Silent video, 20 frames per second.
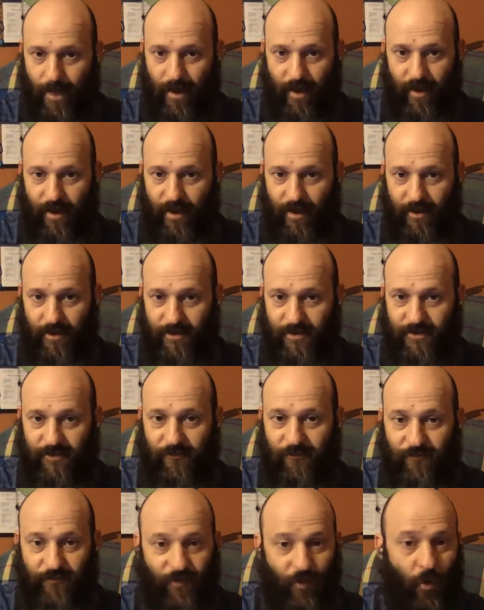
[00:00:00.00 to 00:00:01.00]
it is
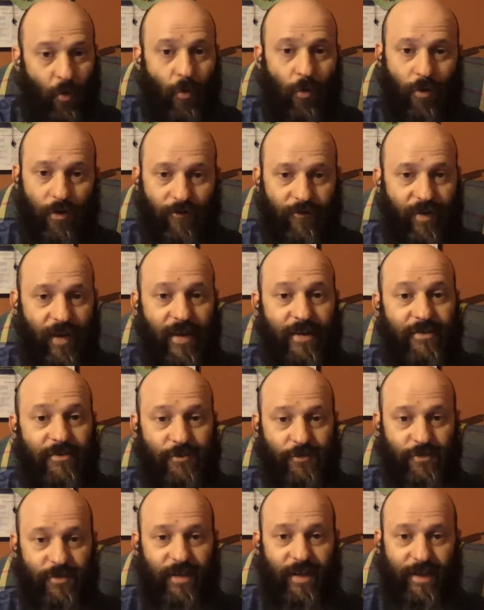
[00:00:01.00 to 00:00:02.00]
full of
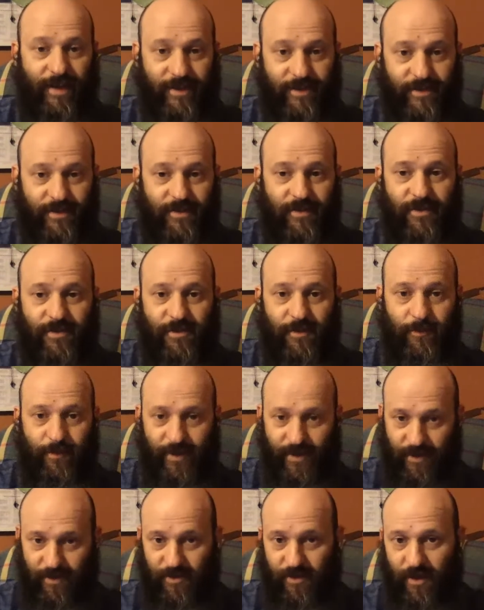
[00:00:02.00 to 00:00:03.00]
exhortations to
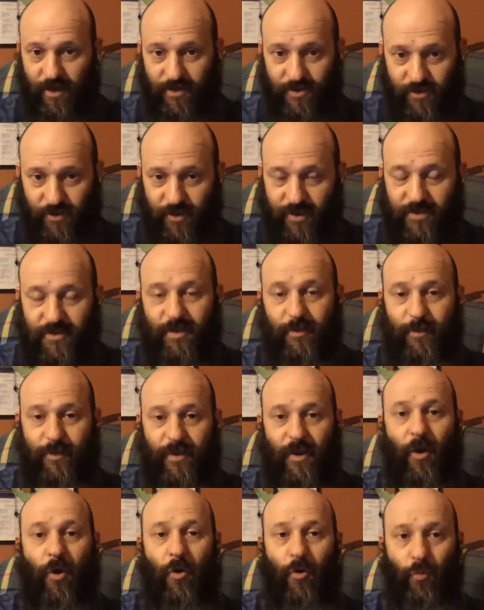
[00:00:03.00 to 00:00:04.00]
be industrious, to be
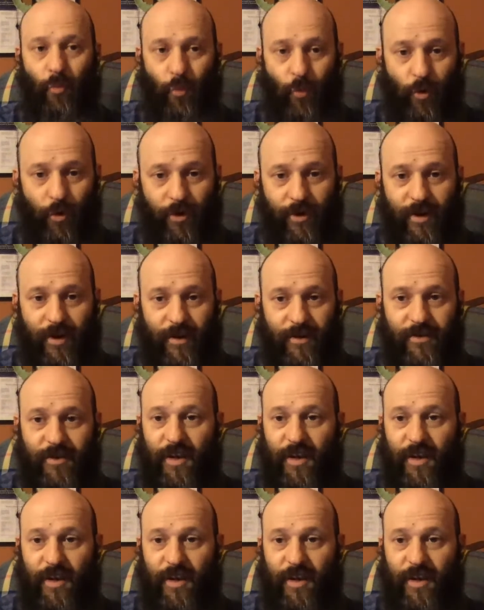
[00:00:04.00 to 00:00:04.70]
hardworking,